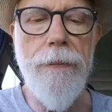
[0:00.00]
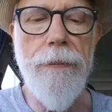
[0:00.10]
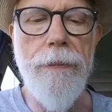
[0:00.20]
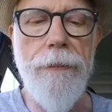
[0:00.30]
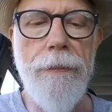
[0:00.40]

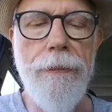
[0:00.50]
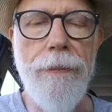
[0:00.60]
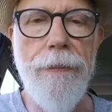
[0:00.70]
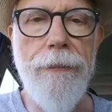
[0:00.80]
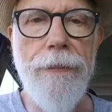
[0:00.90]

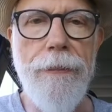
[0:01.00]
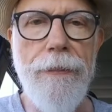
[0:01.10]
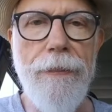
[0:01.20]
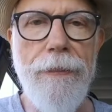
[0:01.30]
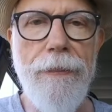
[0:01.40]

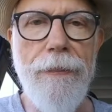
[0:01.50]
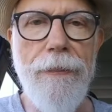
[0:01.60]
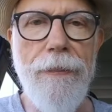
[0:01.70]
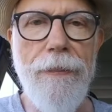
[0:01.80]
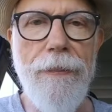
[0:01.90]

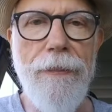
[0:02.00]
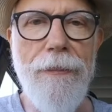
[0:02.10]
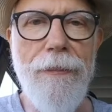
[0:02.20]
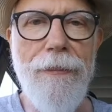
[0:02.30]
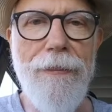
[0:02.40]

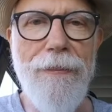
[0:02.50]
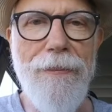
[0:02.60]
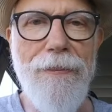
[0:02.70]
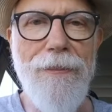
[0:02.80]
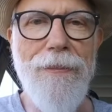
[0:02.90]

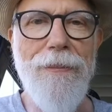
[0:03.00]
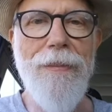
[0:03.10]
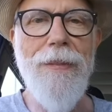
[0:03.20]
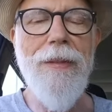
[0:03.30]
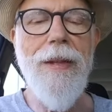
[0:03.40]

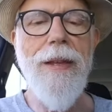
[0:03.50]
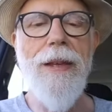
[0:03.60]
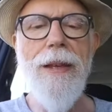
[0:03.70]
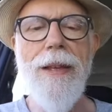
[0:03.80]
Nobody speaks.